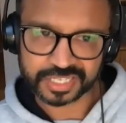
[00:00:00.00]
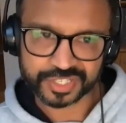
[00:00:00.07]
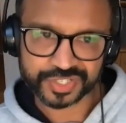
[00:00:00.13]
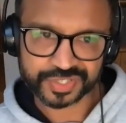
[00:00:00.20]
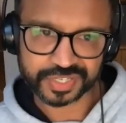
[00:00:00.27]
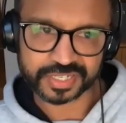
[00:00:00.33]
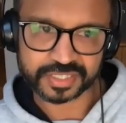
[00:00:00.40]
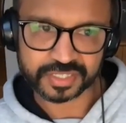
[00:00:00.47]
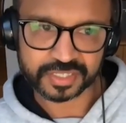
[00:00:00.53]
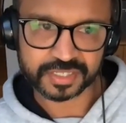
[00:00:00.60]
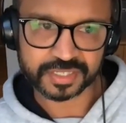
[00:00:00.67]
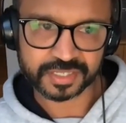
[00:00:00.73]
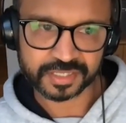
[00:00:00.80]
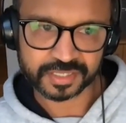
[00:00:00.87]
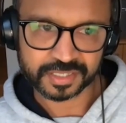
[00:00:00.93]

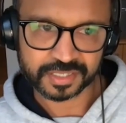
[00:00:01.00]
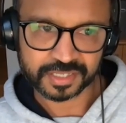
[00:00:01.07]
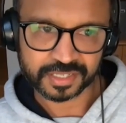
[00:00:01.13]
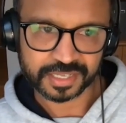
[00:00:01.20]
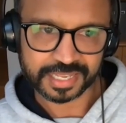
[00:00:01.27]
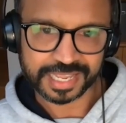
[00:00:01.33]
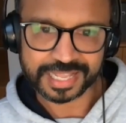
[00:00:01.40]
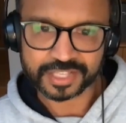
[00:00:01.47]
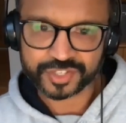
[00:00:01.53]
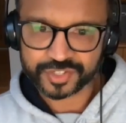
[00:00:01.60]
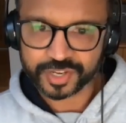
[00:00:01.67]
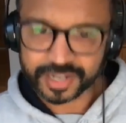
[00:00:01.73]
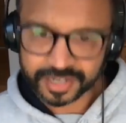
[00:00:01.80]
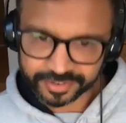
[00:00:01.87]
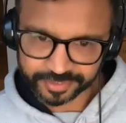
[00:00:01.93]
sits
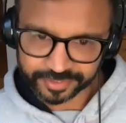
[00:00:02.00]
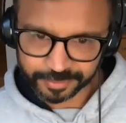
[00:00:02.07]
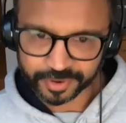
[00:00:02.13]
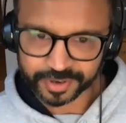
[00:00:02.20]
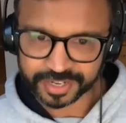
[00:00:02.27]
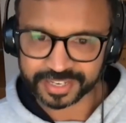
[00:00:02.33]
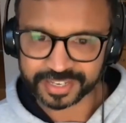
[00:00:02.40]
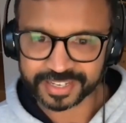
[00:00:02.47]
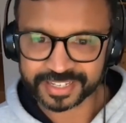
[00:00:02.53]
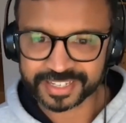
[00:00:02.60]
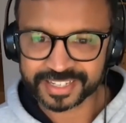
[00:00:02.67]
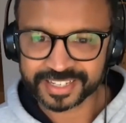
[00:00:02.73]
outside of the body.